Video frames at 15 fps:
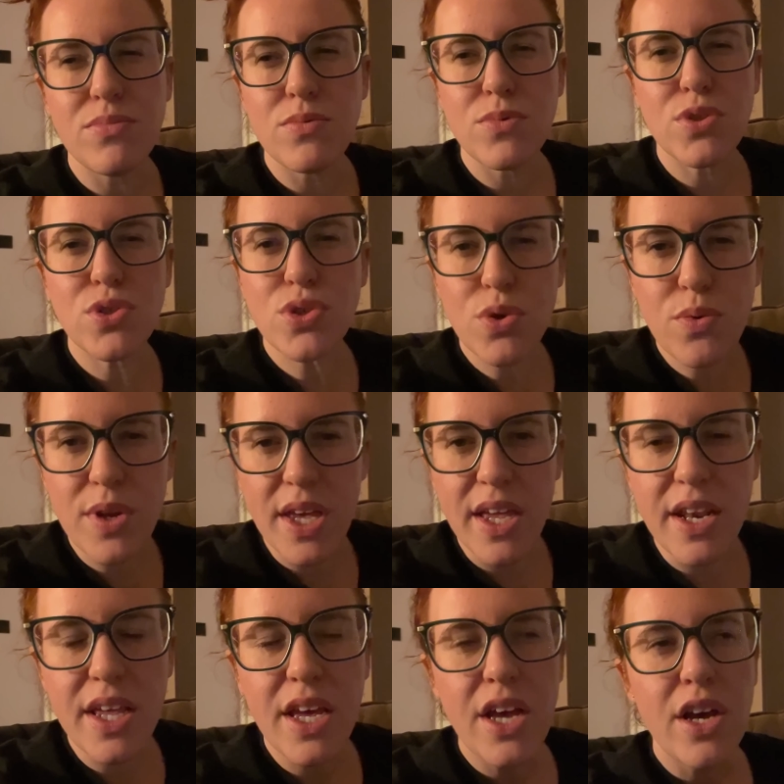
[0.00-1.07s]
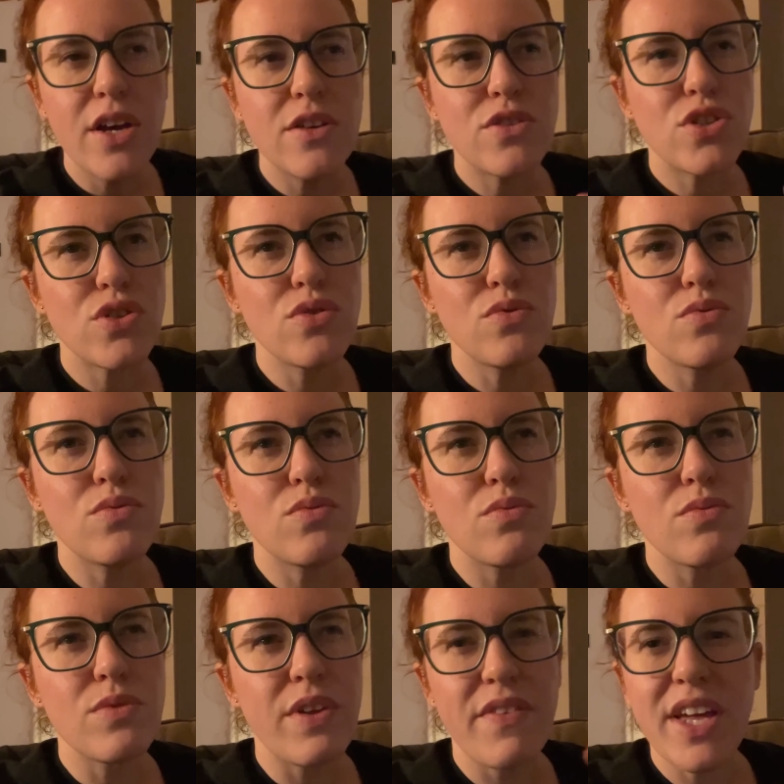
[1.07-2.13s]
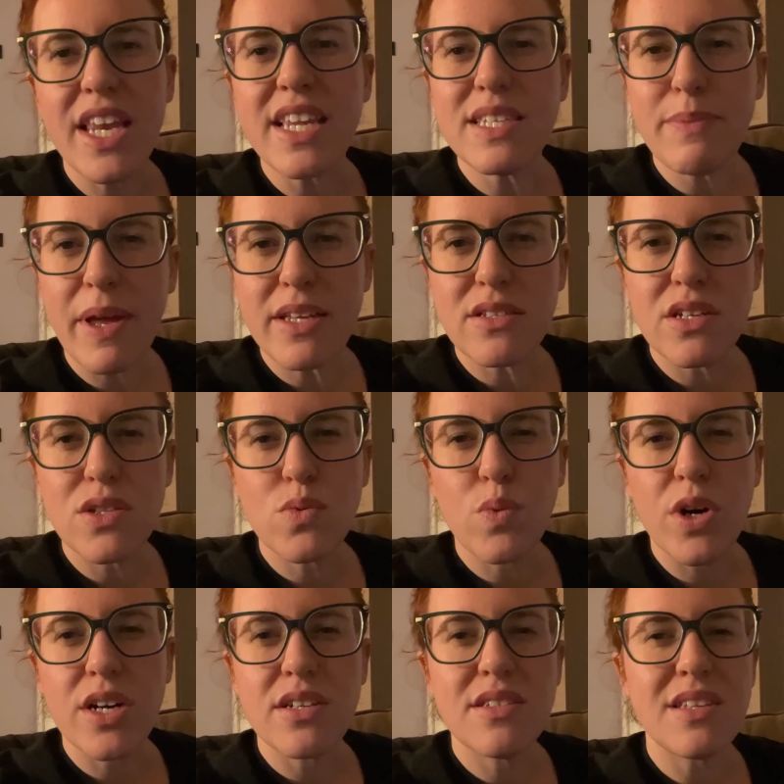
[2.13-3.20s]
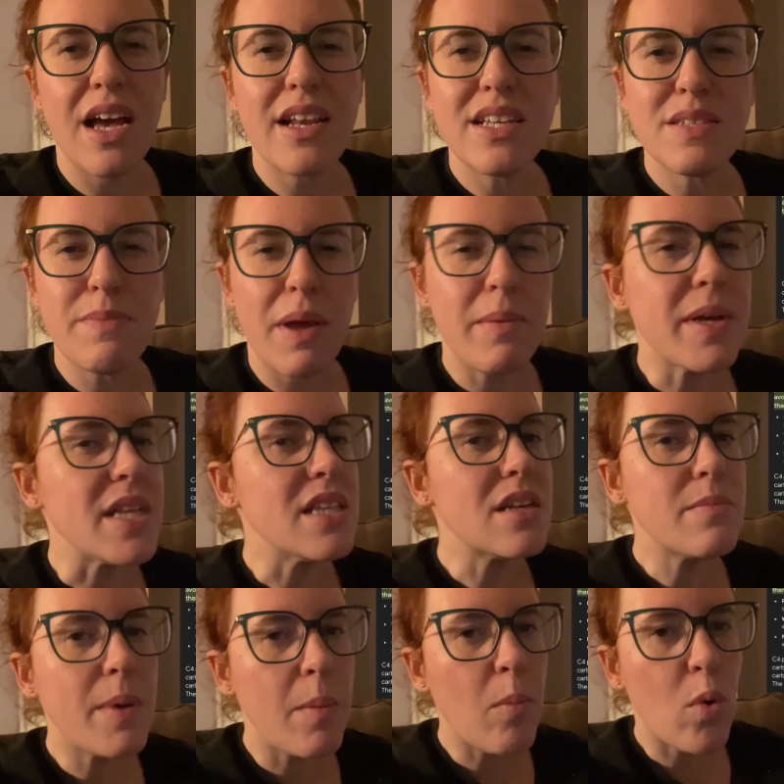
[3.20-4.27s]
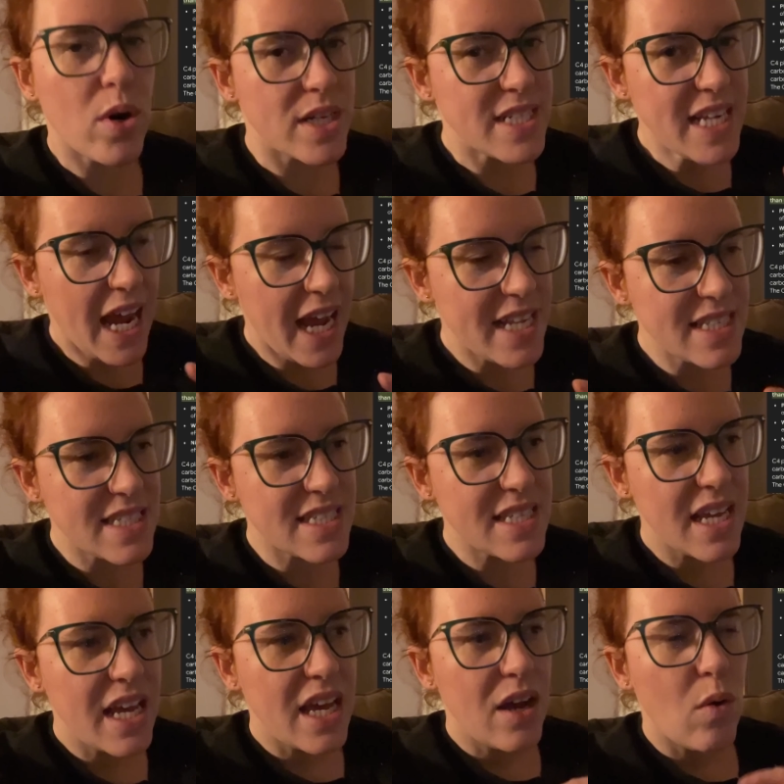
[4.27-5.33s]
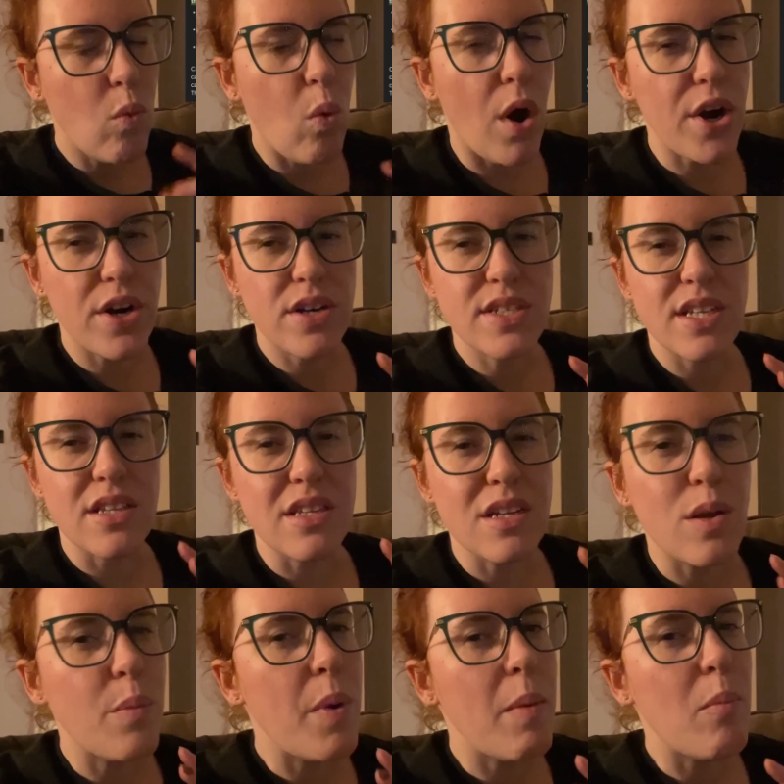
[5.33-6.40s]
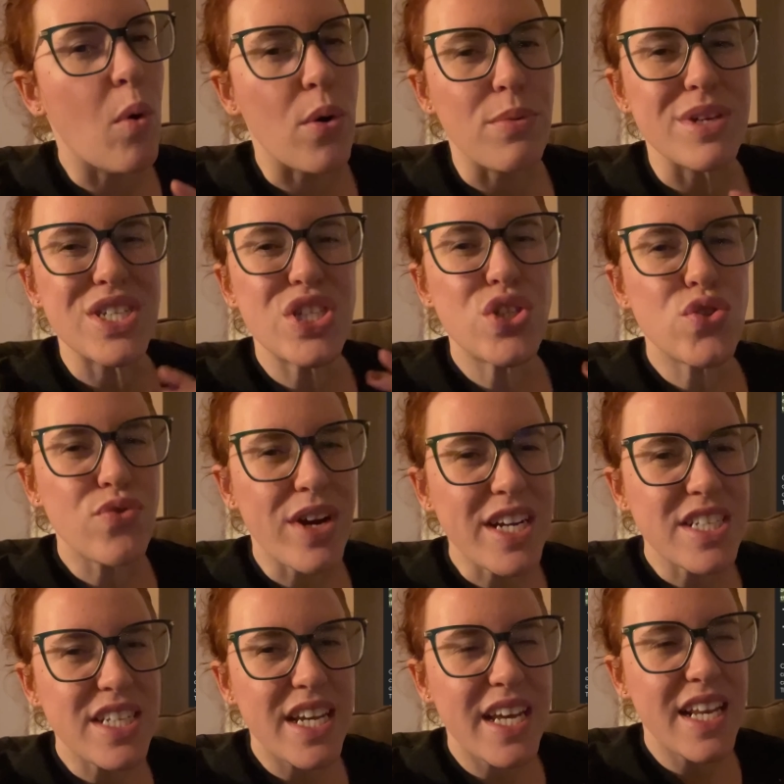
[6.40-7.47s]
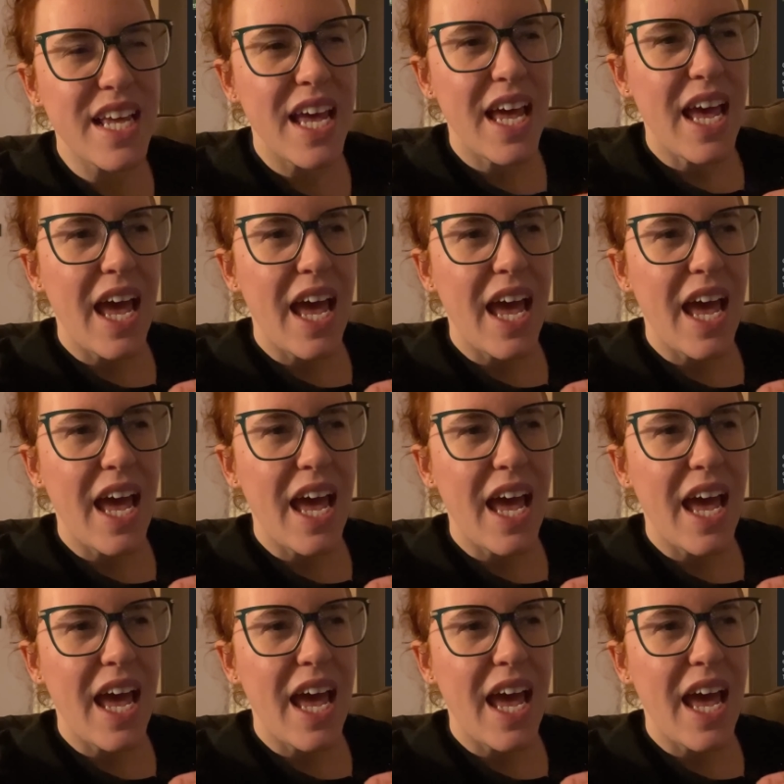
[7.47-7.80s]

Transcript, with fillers: suited to living in spaces where sun is maybe a little bit more intense, water is a little bit more restricted,